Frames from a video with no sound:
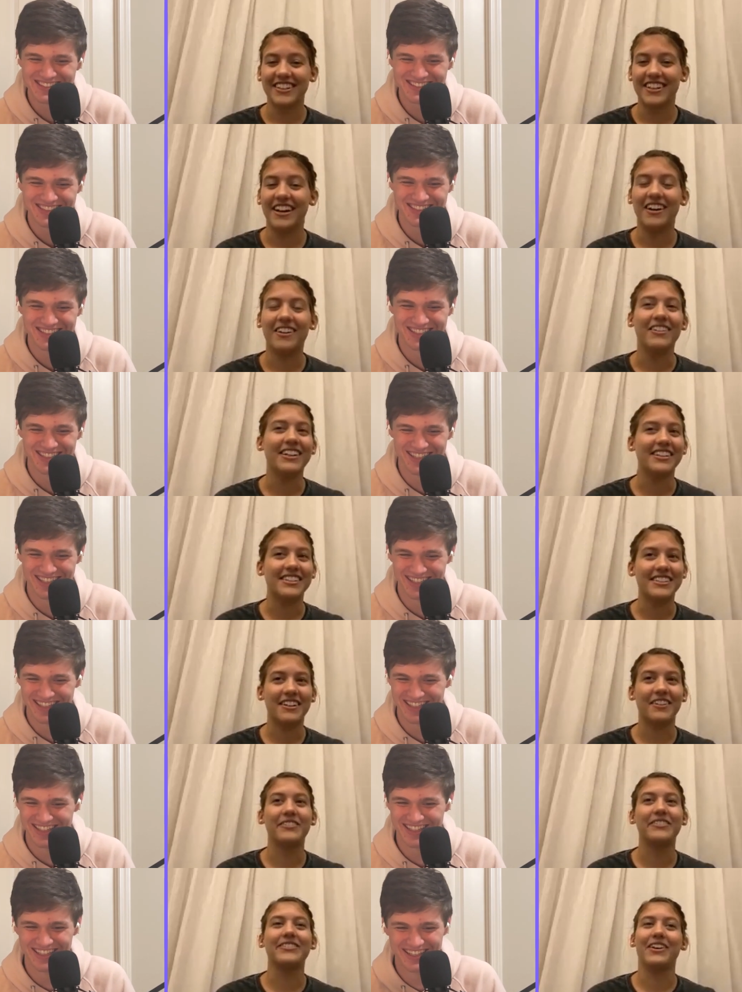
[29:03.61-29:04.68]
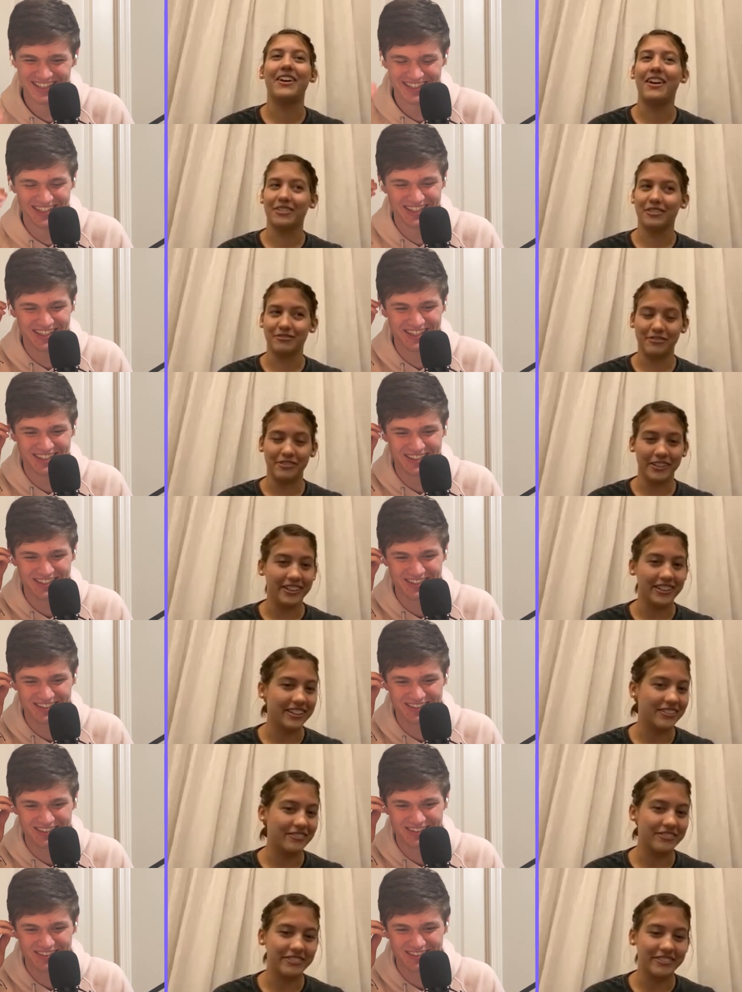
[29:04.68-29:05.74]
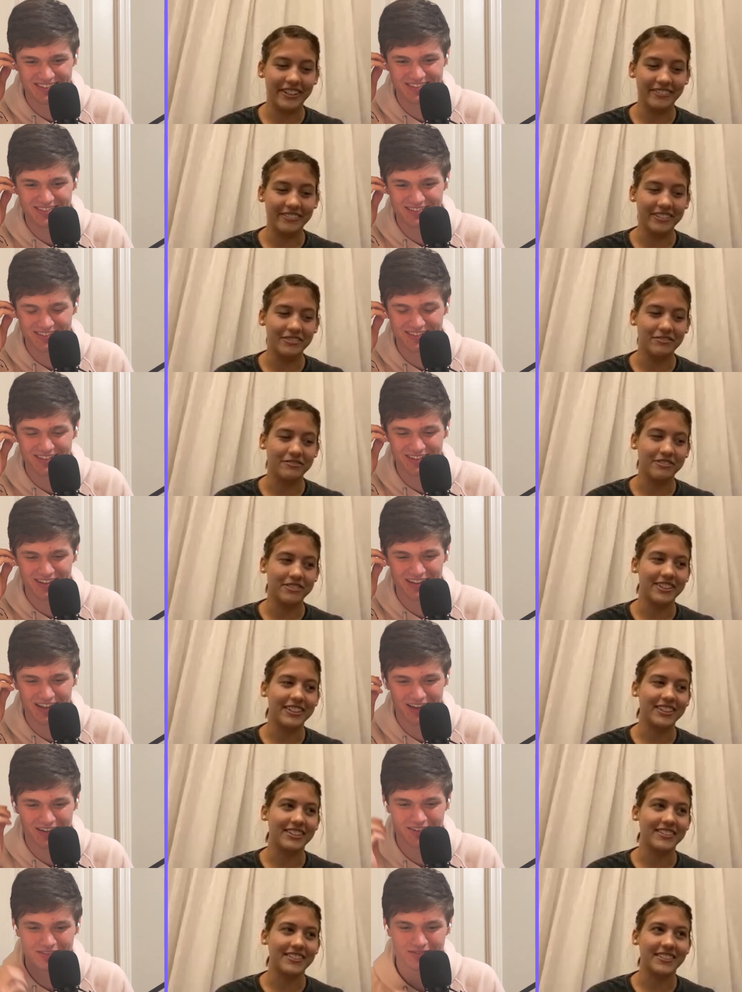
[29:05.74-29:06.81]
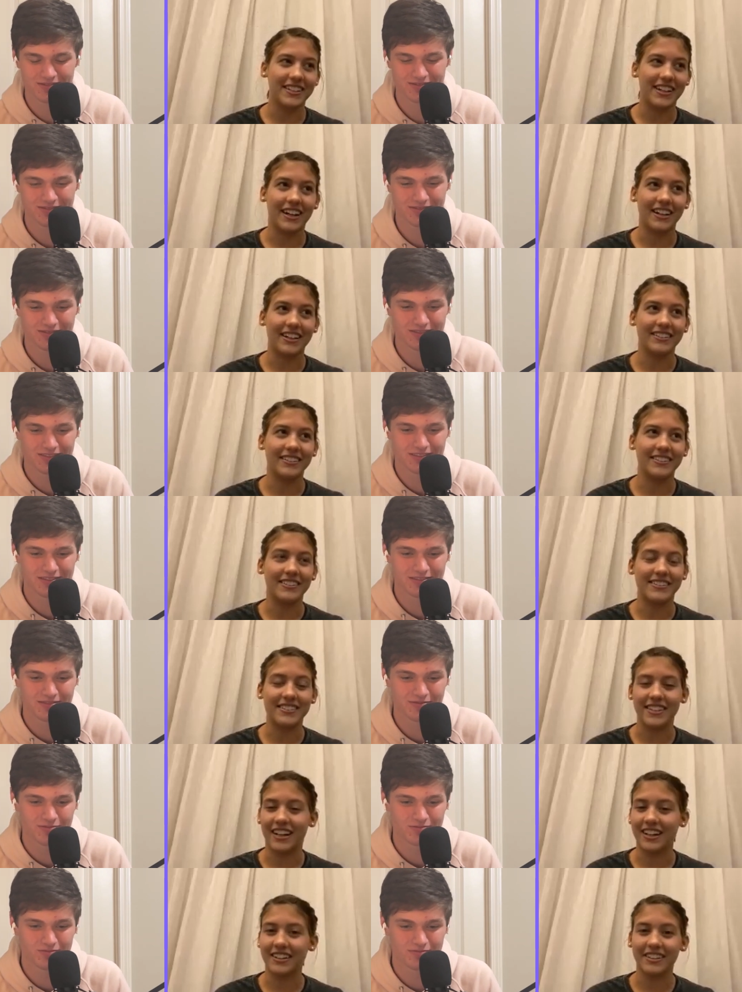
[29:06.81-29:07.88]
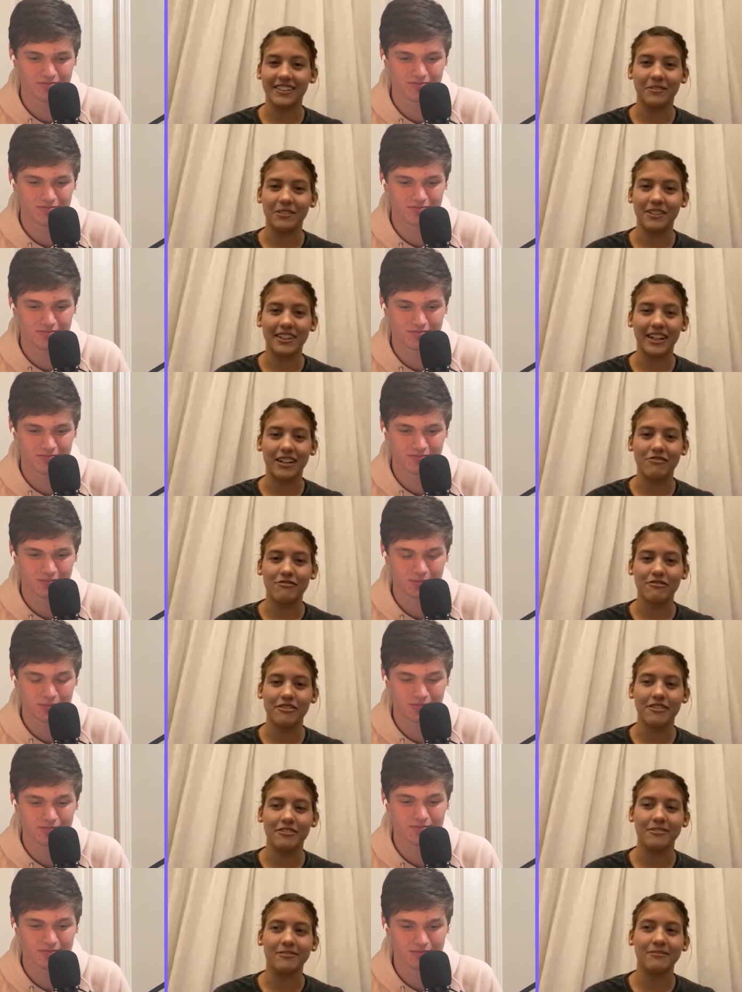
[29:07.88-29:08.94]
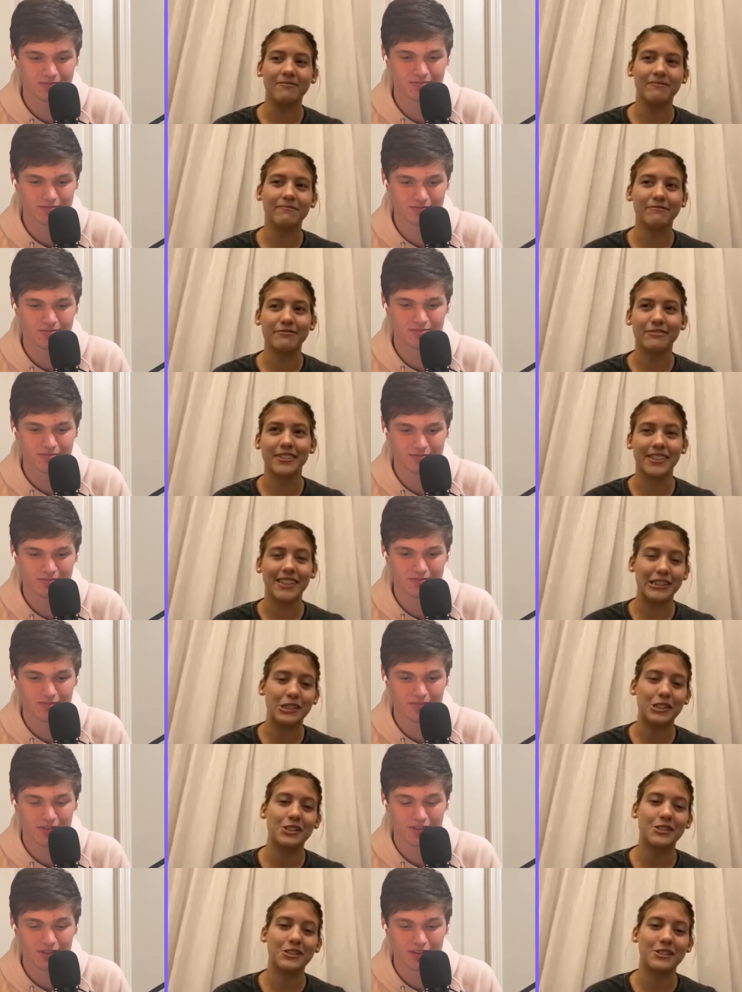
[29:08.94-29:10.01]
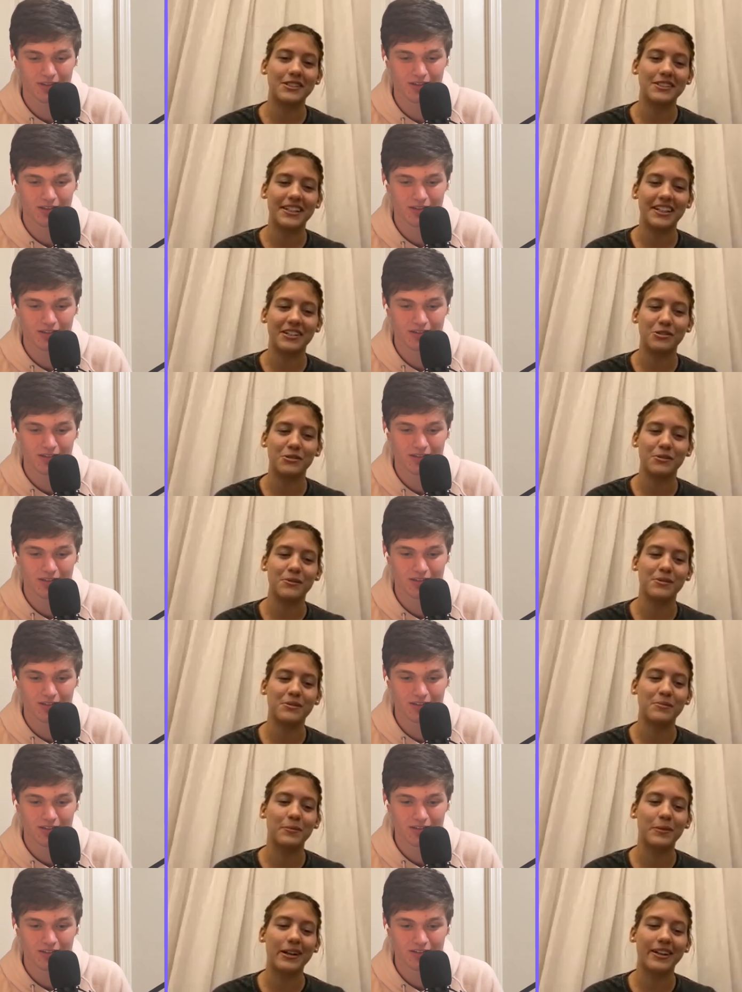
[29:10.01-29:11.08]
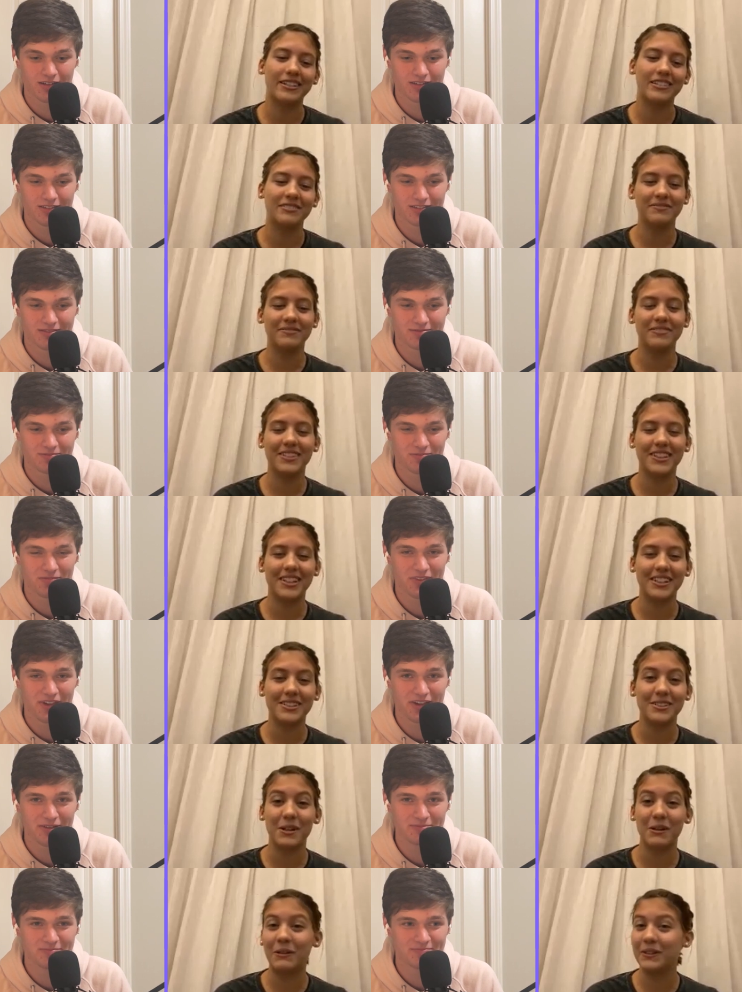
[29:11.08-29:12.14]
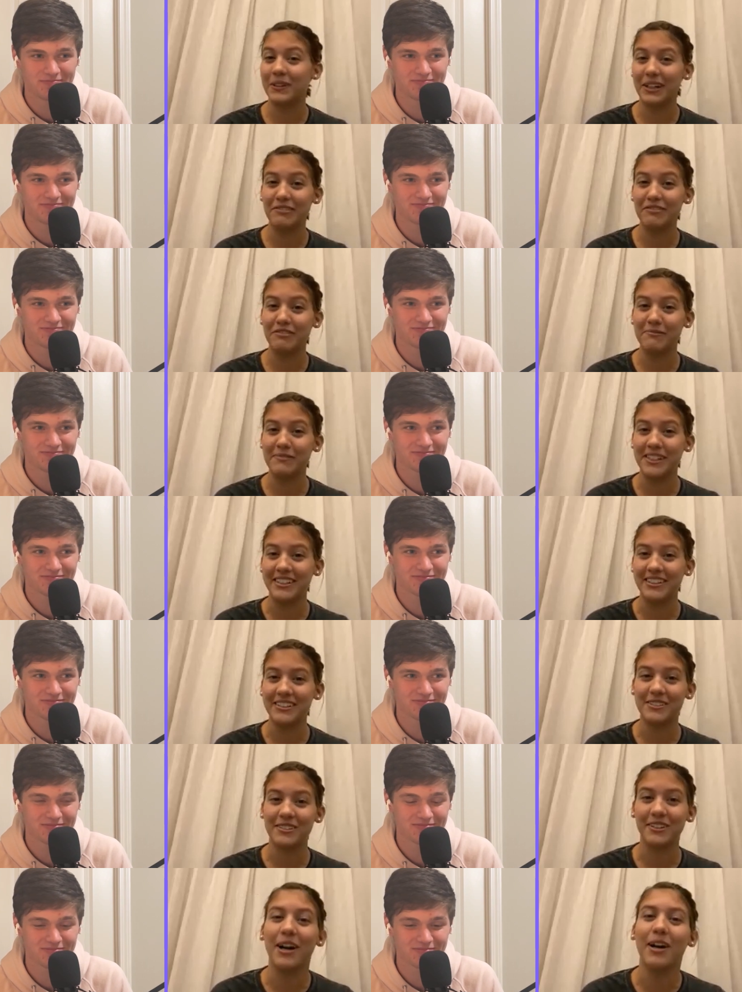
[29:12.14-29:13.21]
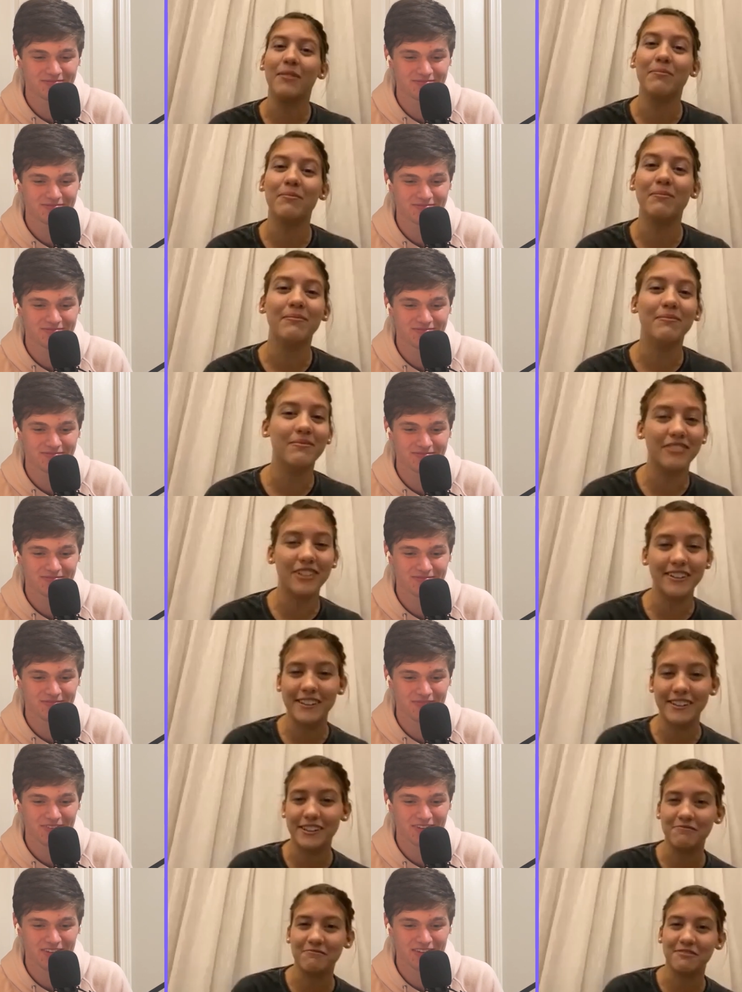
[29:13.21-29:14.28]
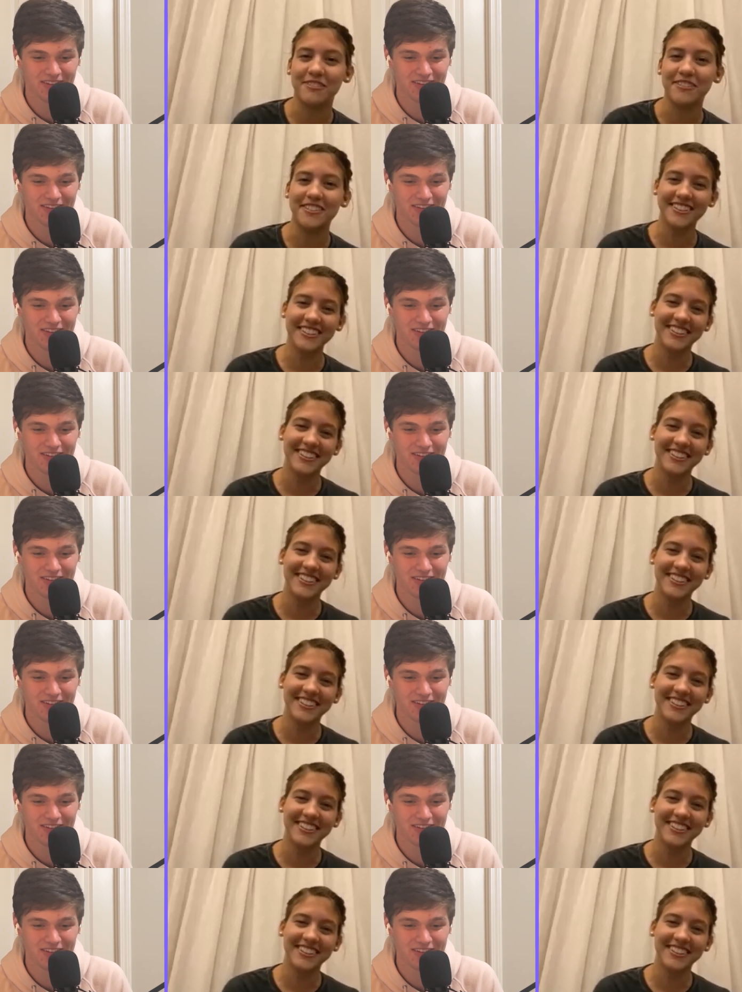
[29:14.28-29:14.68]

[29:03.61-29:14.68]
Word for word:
Speaker 1: no, it's a lot of work. And if you're not ready for it, yeah. it's not not going to work out for you. And that's just the sad truth. But it's going mm. great for me. So I'm very thankful.